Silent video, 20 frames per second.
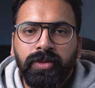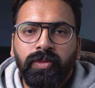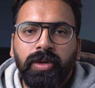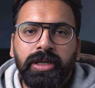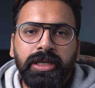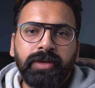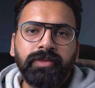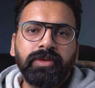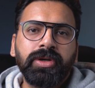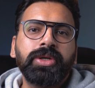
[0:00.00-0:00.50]

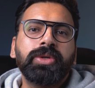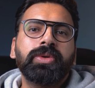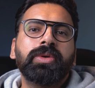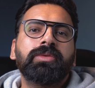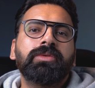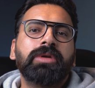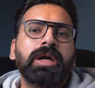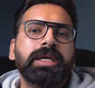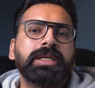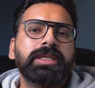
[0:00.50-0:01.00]
Whatever you are
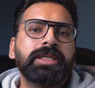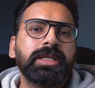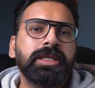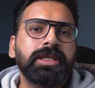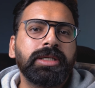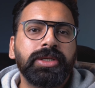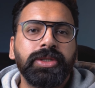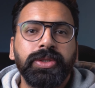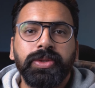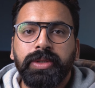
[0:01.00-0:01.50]

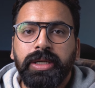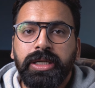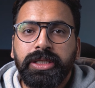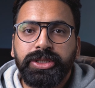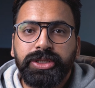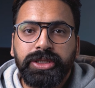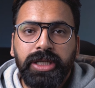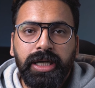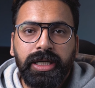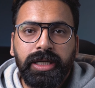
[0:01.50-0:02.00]
writing, you can
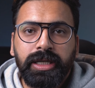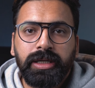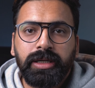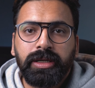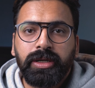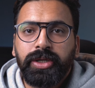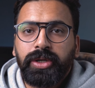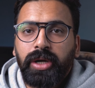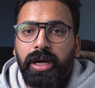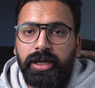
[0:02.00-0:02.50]
check
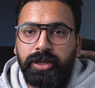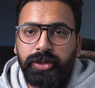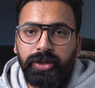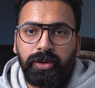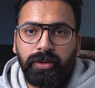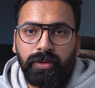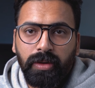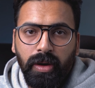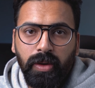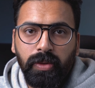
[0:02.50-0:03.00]
at
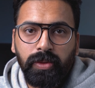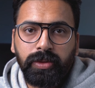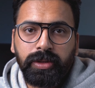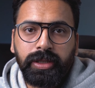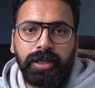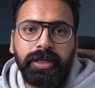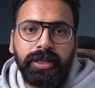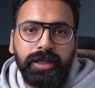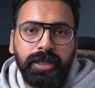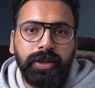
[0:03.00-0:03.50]
your own,
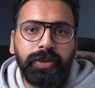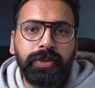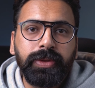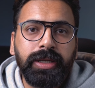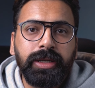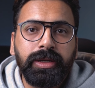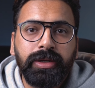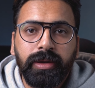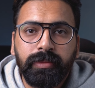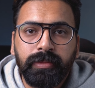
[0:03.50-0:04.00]

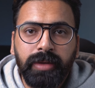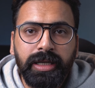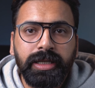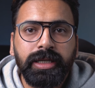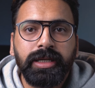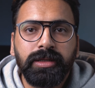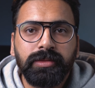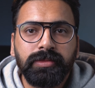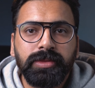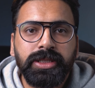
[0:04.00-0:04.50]
including
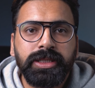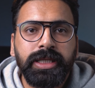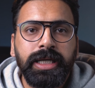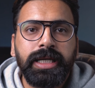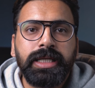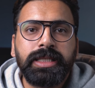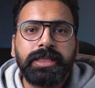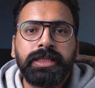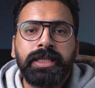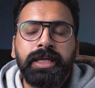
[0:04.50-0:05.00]
grammatical
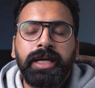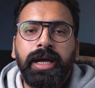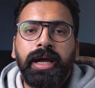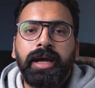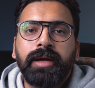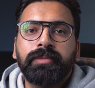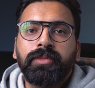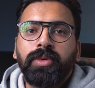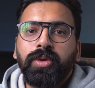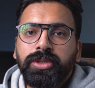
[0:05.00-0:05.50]
mistakes,
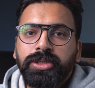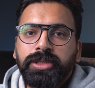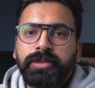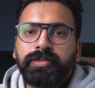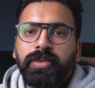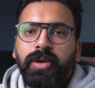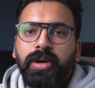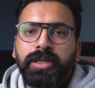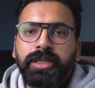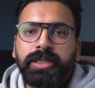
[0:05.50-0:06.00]
and most
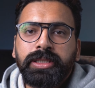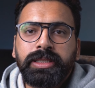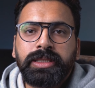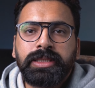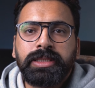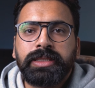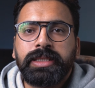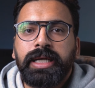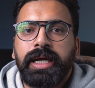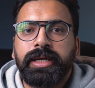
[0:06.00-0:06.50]
important
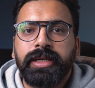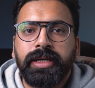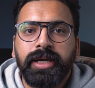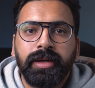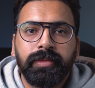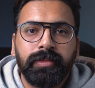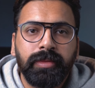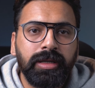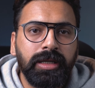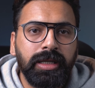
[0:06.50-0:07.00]
is that
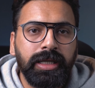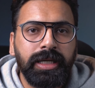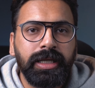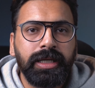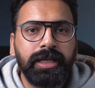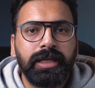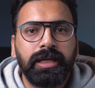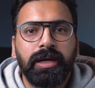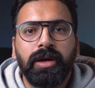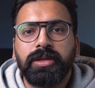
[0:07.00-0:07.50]

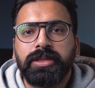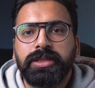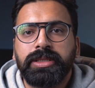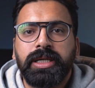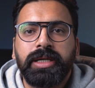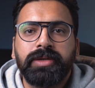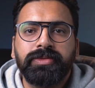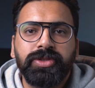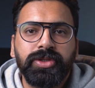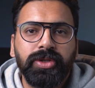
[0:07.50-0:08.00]
Grammarly now
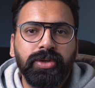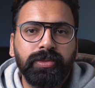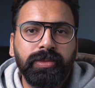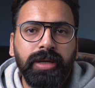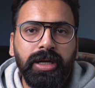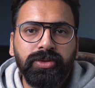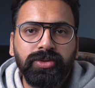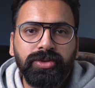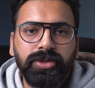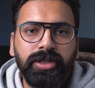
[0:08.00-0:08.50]
saves your
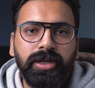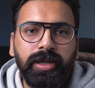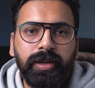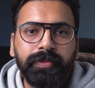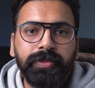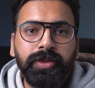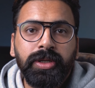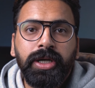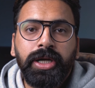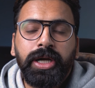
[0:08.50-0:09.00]

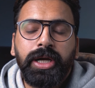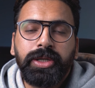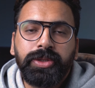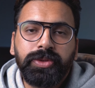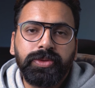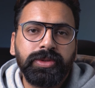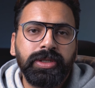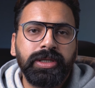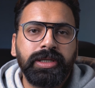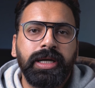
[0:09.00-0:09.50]
manuscript
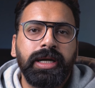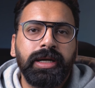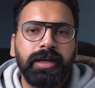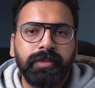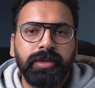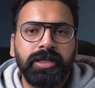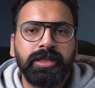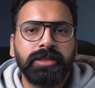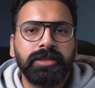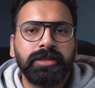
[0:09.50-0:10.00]
into their
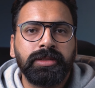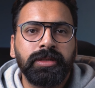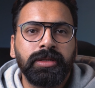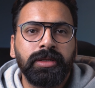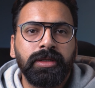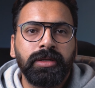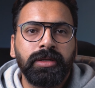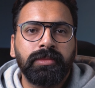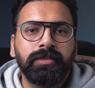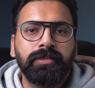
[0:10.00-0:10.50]
database.
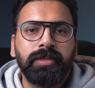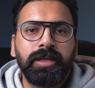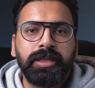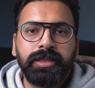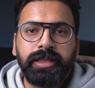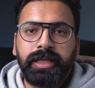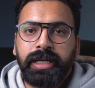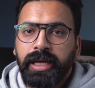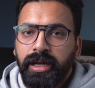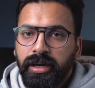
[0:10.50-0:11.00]

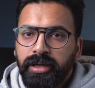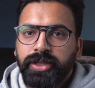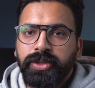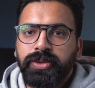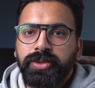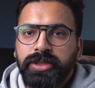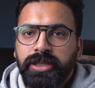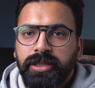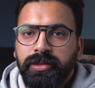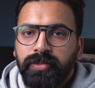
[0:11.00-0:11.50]
But they are
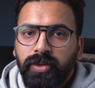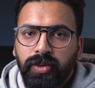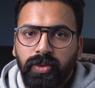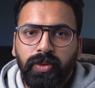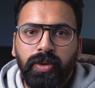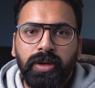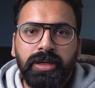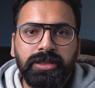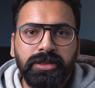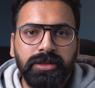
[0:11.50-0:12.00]
using
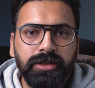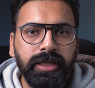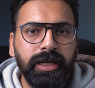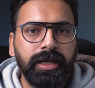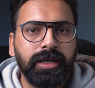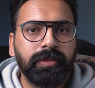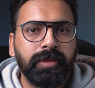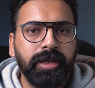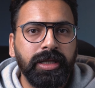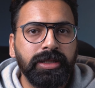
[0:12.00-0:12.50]
ProQuest's
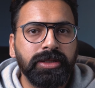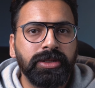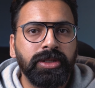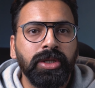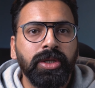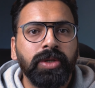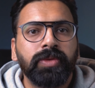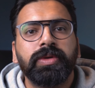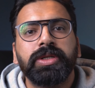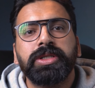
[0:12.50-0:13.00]
database,
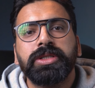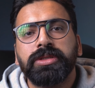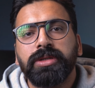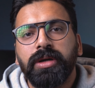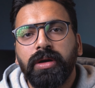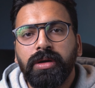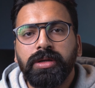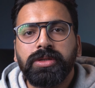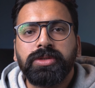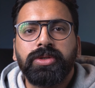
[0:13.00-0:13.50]
which is
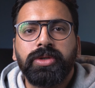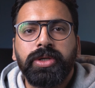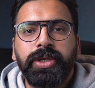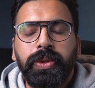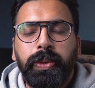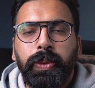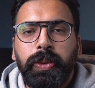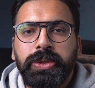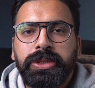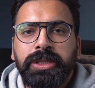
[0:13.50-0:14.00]
also
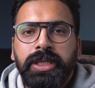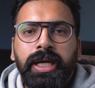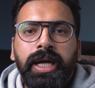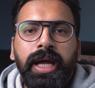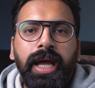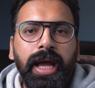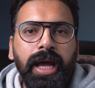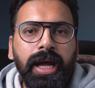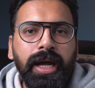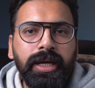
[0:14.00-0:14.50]
huge,
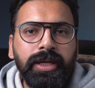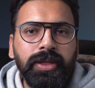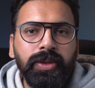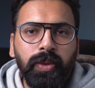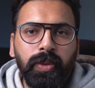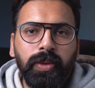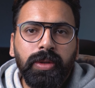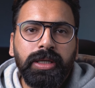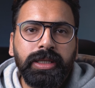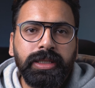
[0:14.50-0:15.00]
and
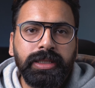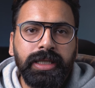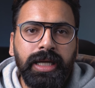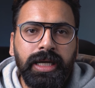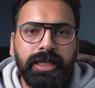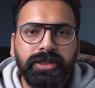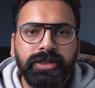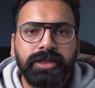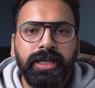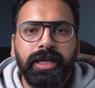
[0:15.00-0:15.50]
Google
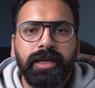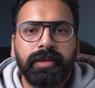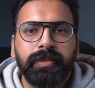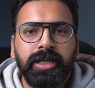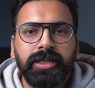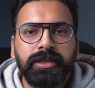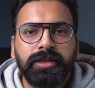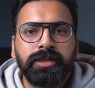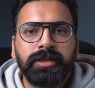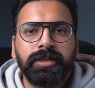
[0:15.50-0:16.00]
Index
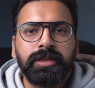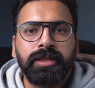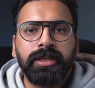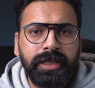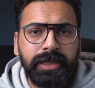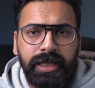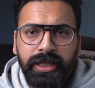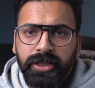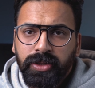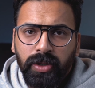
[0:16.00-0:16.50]
database.
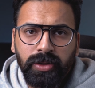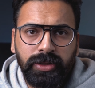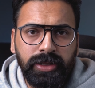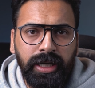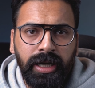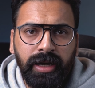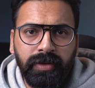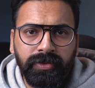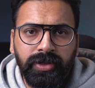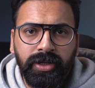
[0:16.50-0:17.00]
They don't
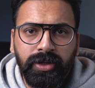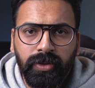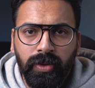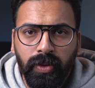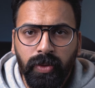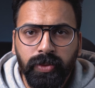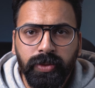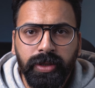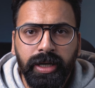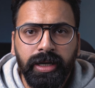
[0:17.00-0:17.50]
have their
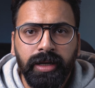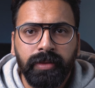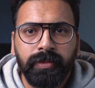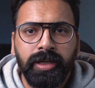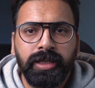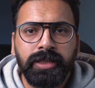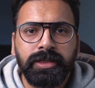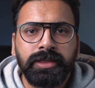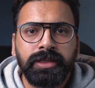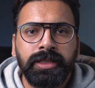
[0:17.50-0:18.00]
own
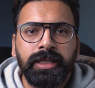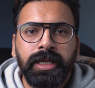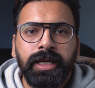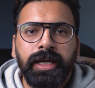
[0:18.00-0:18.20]
database.